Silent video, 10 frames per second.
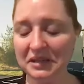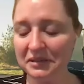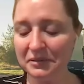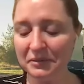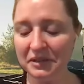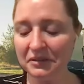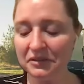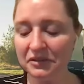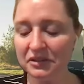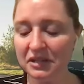Oh,
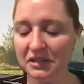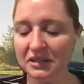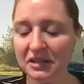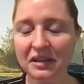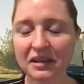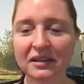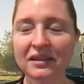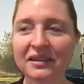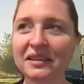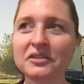they're they
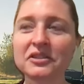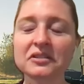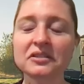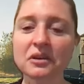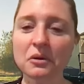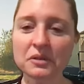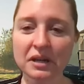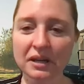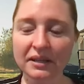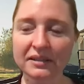they're just so
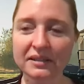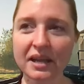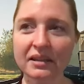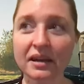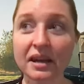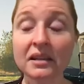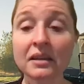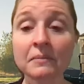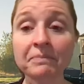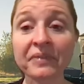darling together. And
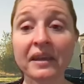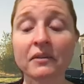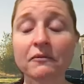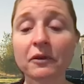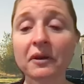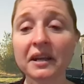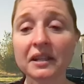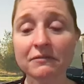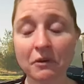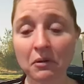then for her to
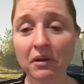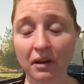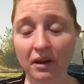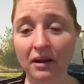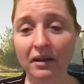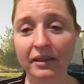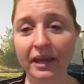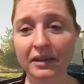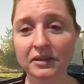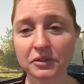get the phone call
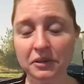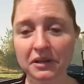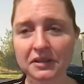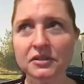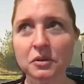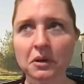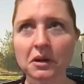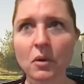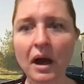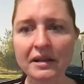that Dora is it
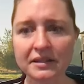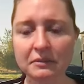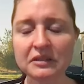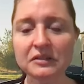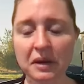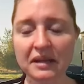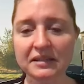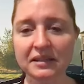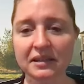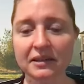Dora Watson, Mrs.
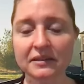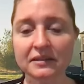Watson mm-hmm.